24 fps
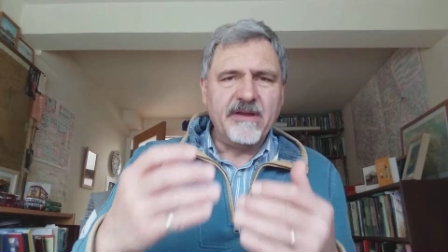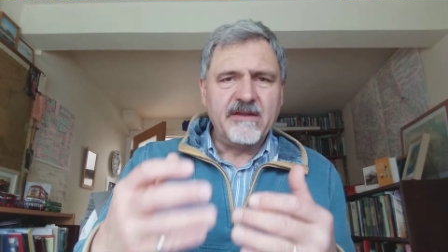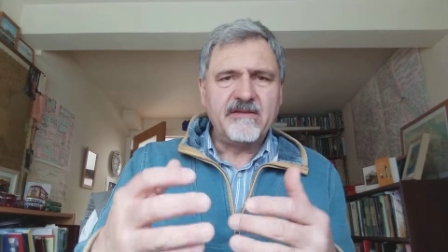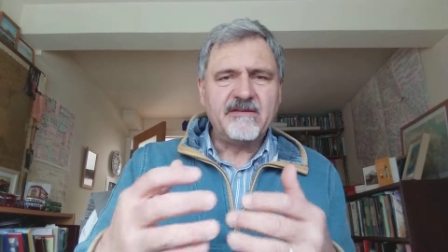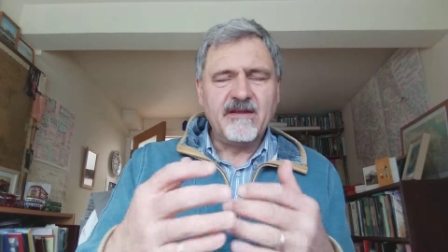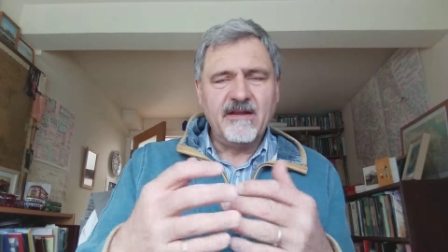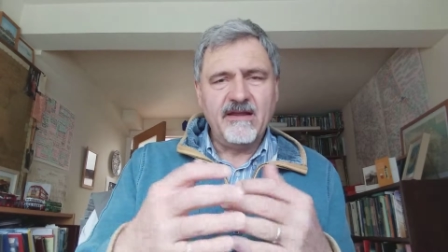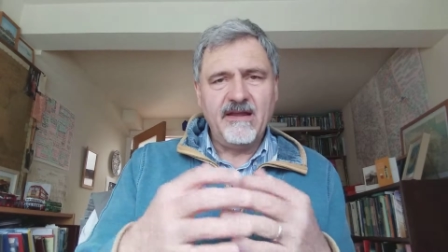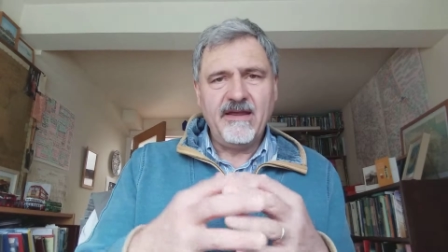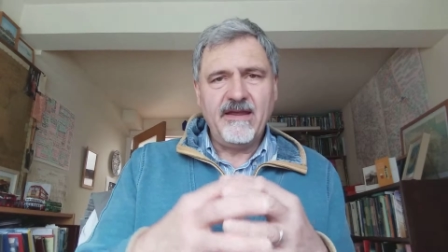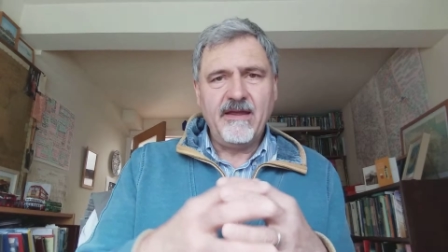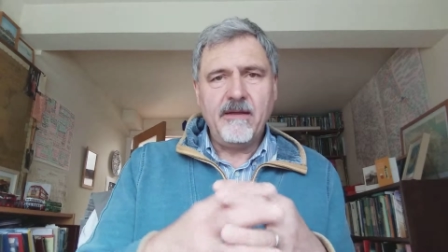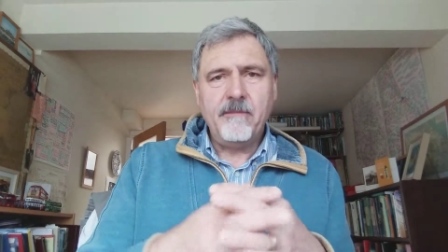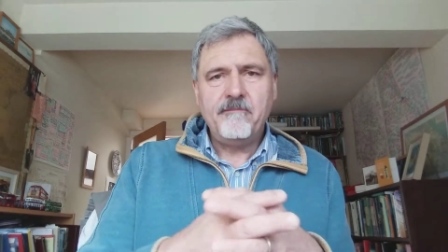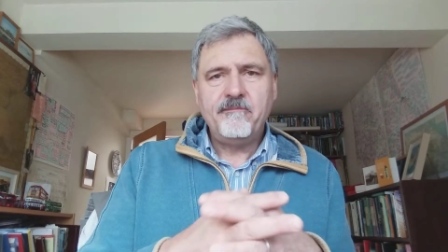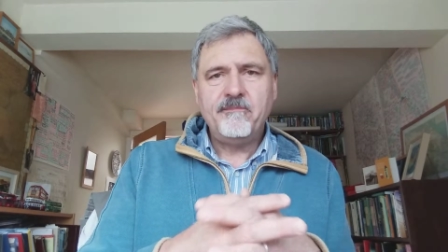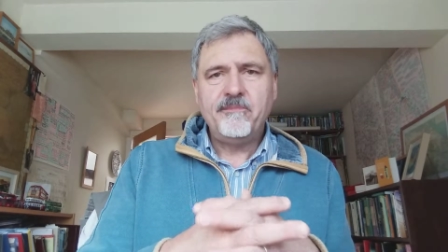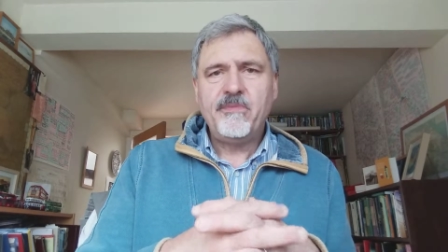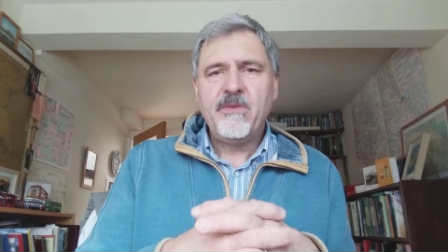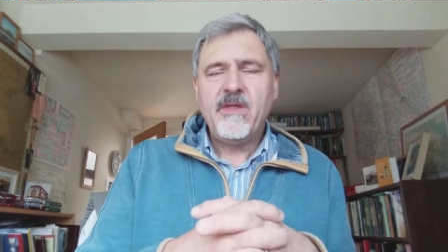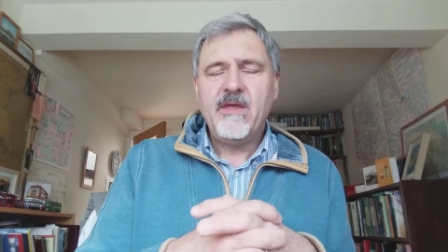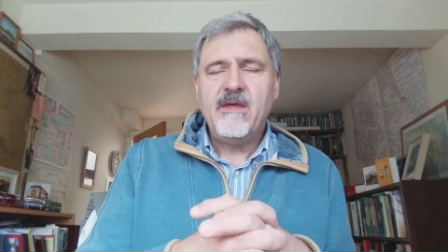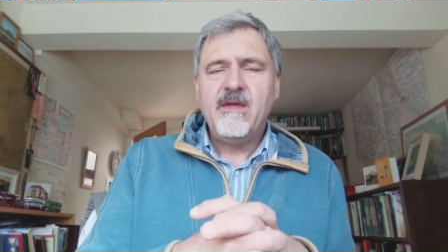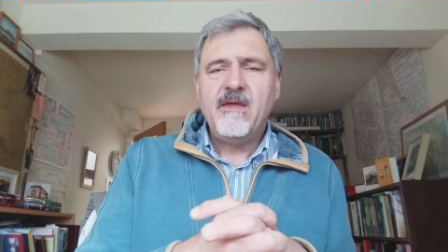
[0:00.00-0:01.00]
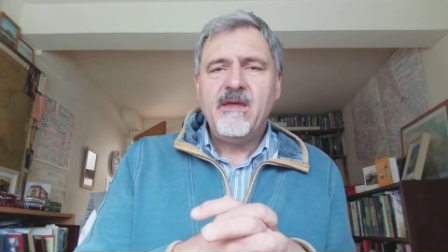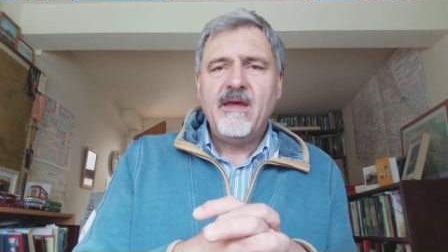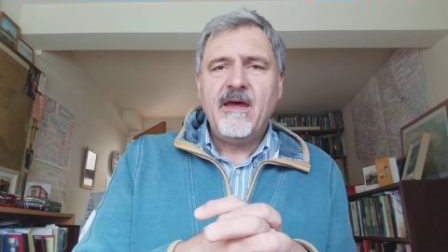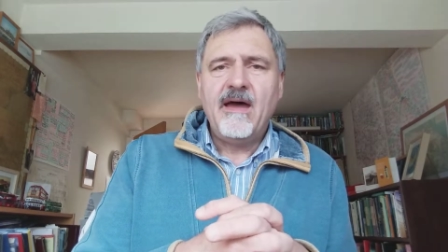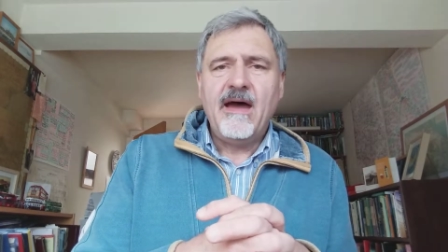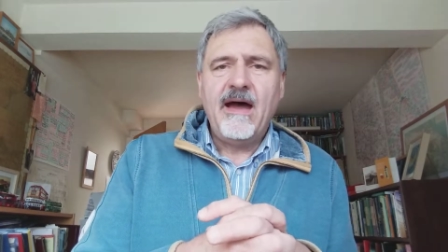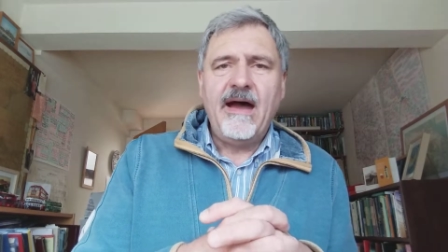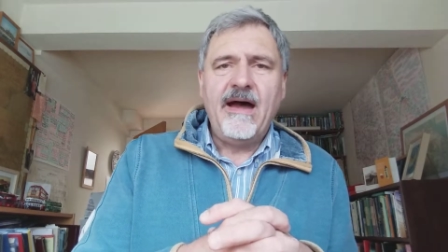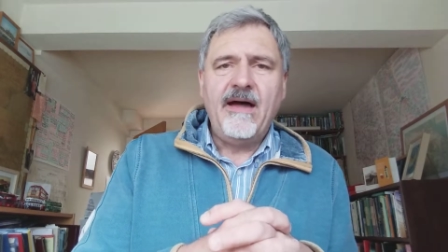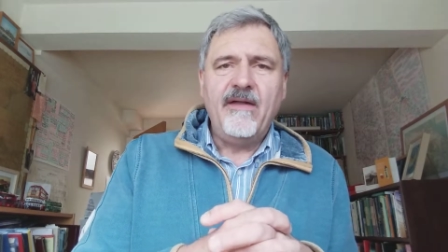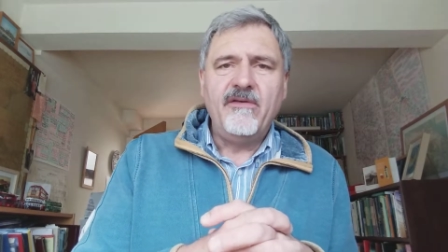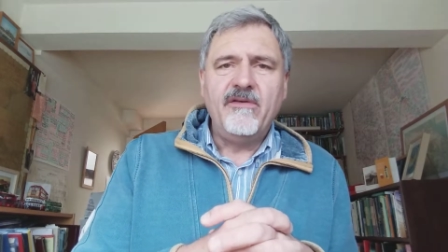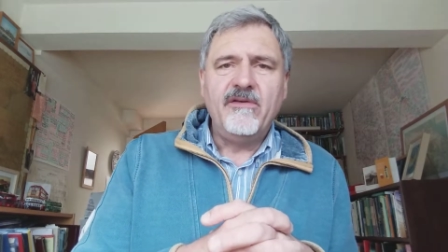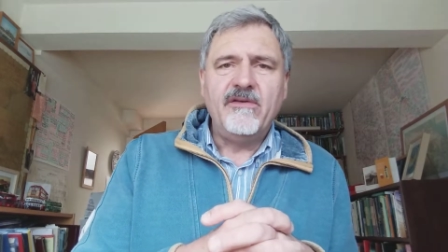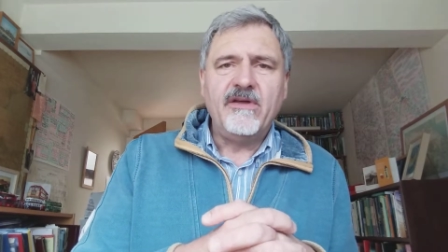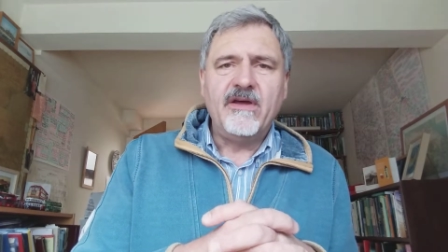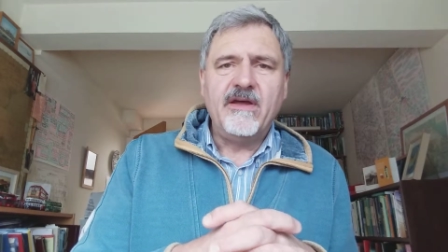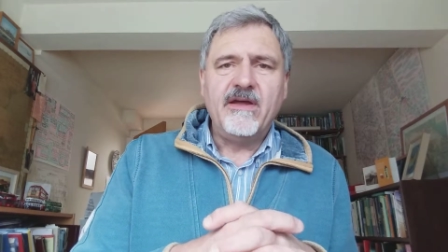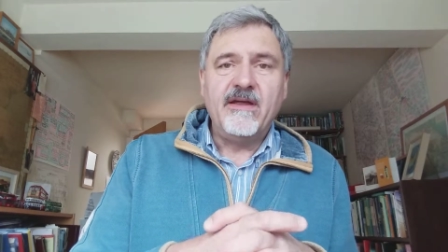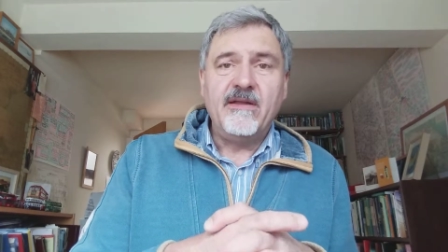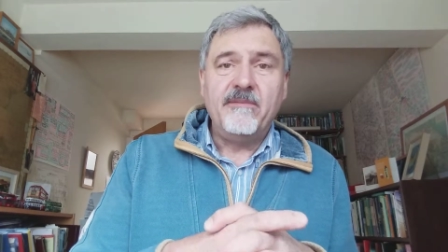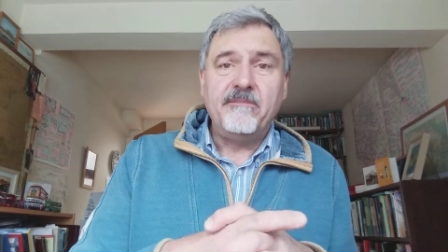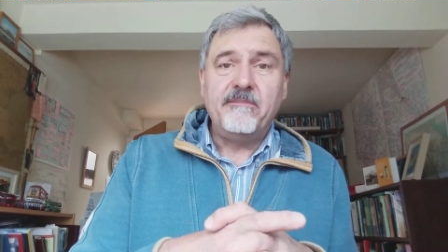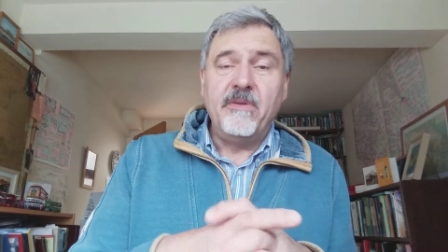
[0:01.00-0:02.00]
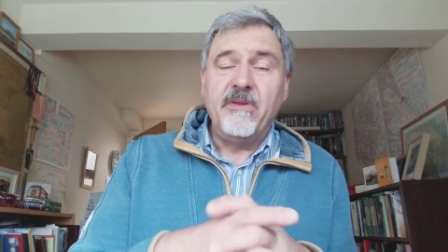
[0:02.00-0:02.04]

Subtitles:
bitterly. But